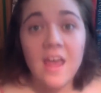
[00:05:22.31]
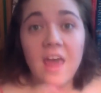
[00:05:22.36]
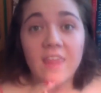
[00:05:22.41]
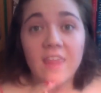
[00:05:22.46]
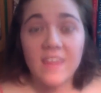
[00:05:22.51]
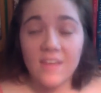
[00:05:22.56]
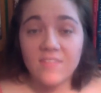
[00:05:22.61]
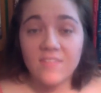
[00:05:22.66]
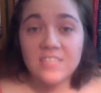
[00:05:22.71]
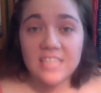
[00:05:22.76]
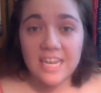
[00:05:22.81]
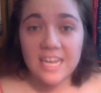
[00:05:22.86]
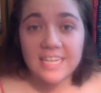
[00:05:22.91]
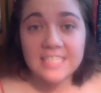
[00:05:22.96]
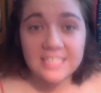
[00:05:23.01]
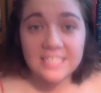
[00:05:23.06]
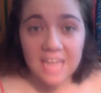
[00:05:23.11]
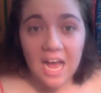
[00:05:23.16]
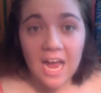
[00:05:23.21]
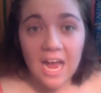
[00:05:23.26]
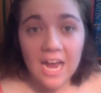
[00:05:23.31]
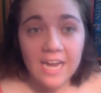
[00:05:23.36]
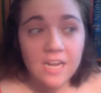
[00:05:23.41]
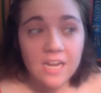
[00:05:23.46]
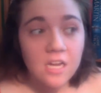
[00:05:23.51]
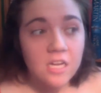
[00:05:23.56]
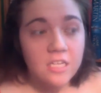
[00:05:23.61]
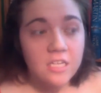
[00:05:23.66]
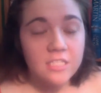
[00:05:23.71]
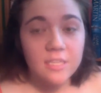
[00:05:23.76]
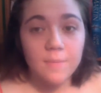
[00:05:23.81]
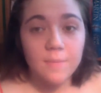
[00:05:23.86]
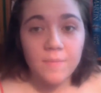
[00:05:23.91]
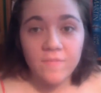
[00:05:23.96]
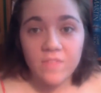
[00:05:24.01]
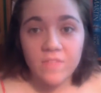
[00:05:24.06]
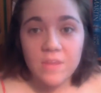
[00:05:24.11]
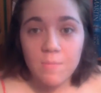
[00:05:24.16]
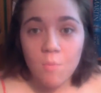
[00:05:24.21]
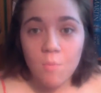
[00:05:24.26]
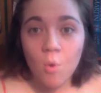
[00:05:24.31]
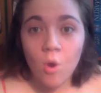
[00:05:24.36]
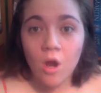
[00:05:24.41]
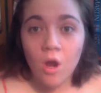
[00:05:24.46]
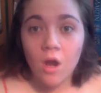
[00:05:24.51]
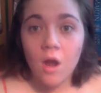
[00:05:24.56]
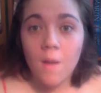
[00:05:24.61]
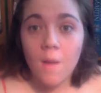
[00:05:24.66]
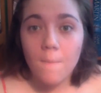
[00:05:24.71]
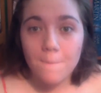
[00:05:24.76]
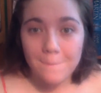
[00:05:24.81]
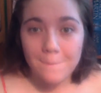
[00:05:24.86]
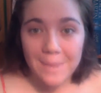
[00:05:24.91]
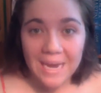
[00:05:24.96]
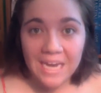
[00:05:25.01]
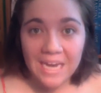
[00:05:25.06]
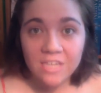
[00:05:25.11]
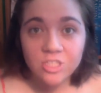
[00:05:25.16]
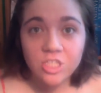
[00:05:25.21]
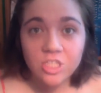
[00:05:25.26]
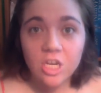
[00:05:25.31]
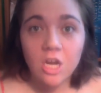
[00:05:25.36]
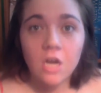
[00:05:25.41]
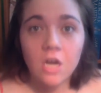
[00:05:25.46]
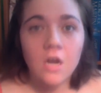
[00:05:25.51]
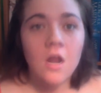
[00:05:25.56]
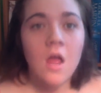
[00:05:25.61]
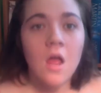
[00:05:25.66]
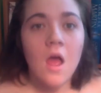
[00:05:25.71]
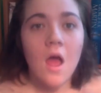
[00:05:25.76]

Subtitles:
They have set aside some of the more major,